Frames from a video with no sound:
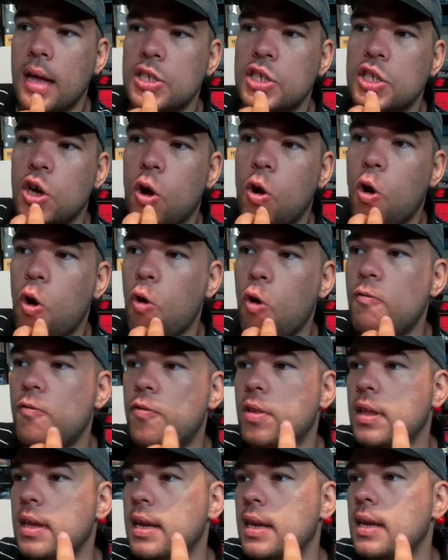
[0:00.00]
So
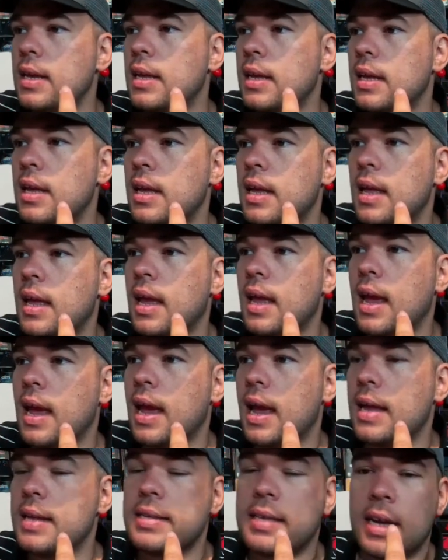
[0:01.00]
hopefully,
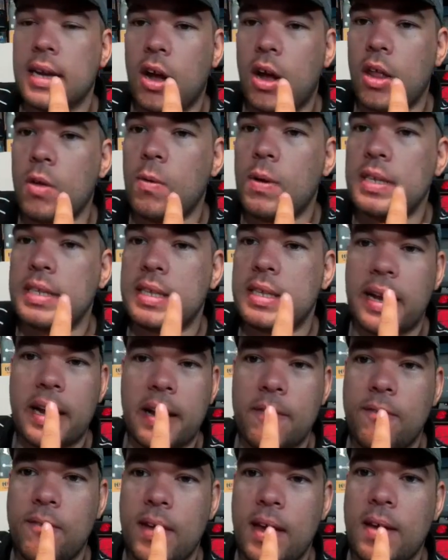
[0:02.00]
it's like all the ones that
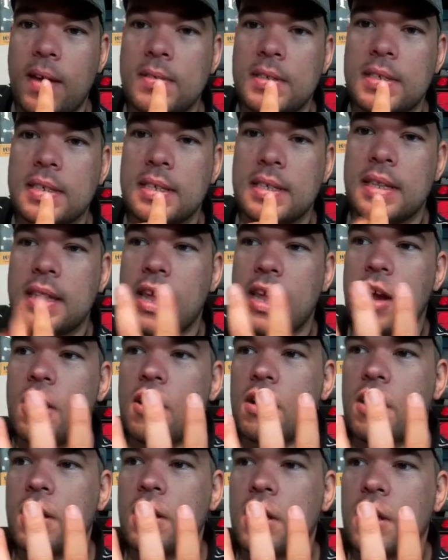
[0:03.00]
I've found,
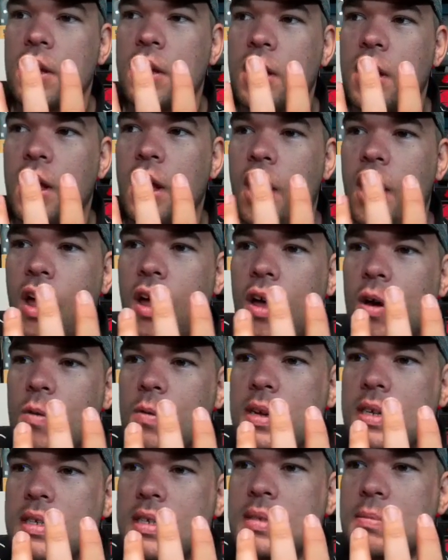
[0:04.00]
they're
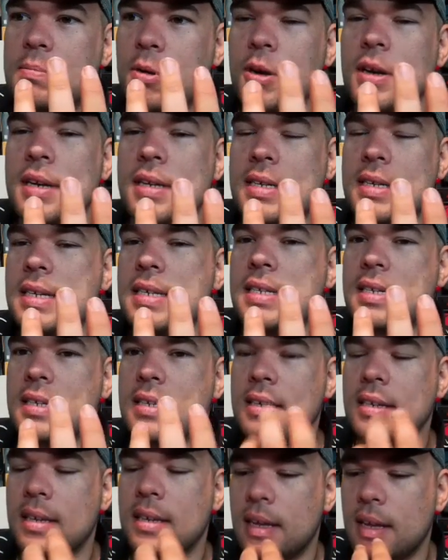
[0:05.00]
always pretty decent.
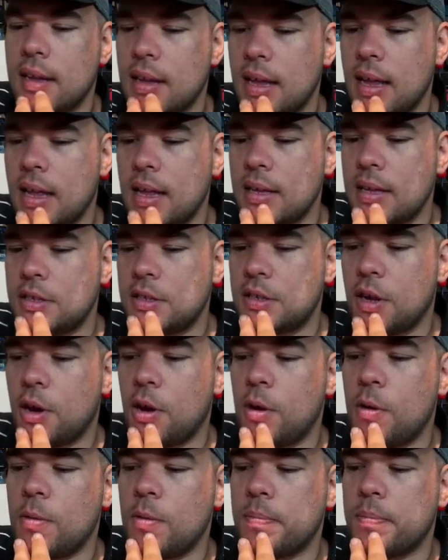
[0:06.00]

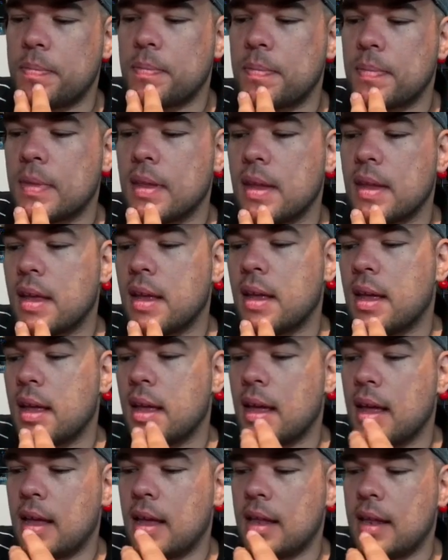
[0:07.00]
So
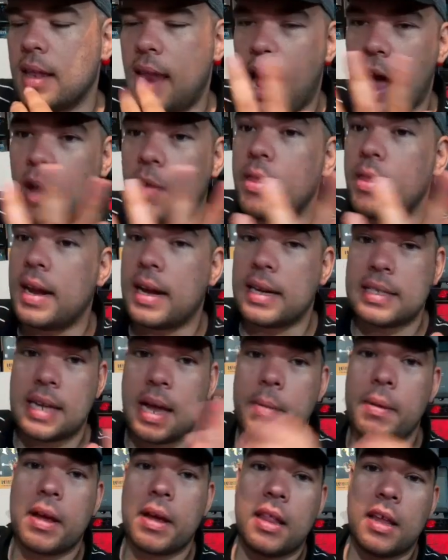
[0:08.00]
now the next
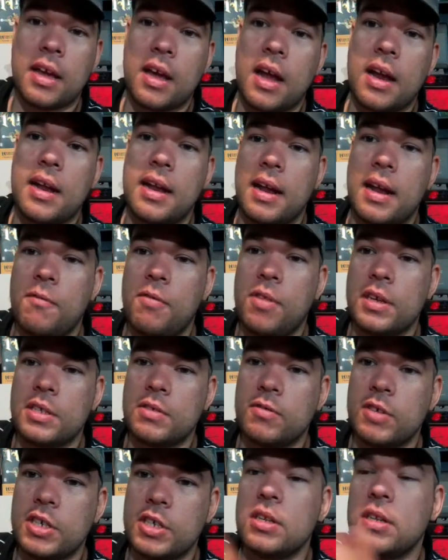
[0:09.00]
time I click on a Netflix
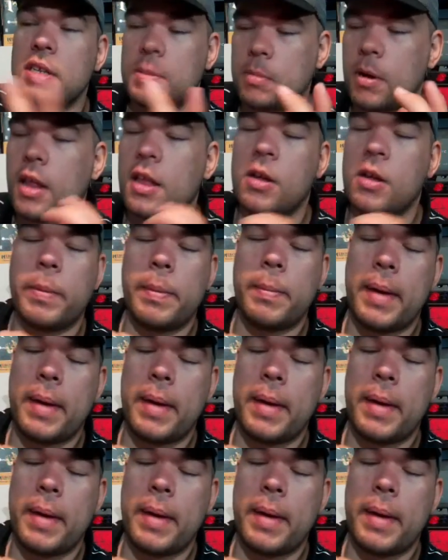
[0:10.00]
original, it's probably going to be